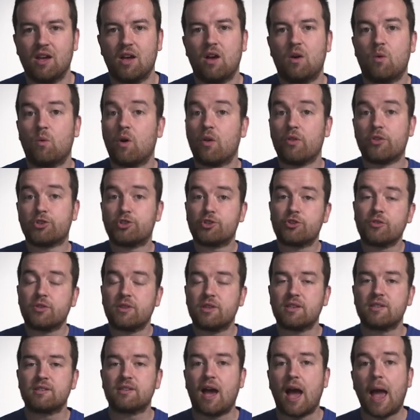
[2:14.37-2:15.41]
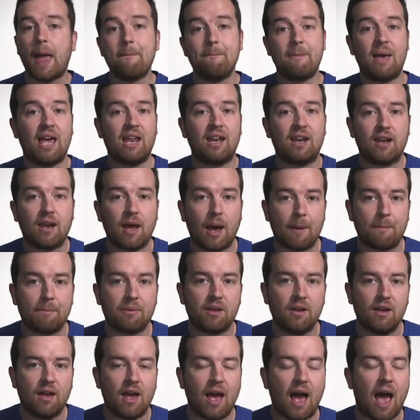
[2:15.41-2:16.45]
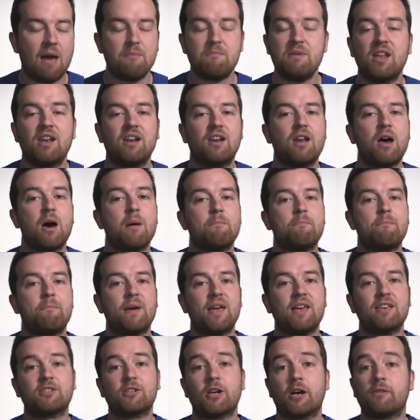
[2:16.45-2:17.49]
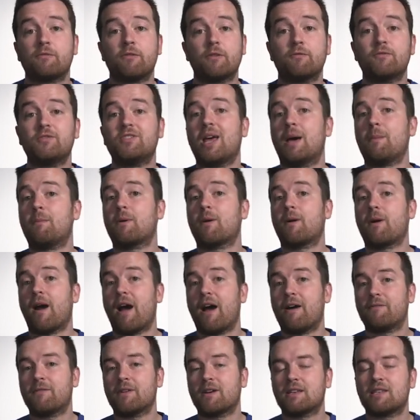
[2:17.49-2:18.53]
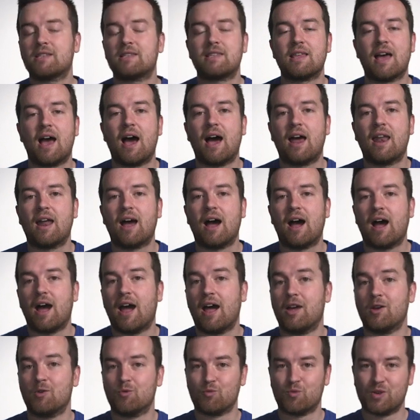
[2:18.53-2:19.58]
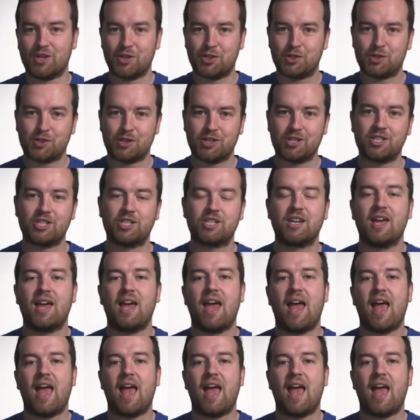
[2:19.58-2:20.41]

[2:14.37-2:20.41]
Well, the truth is I made it up. I made it up based off of demographics that I researched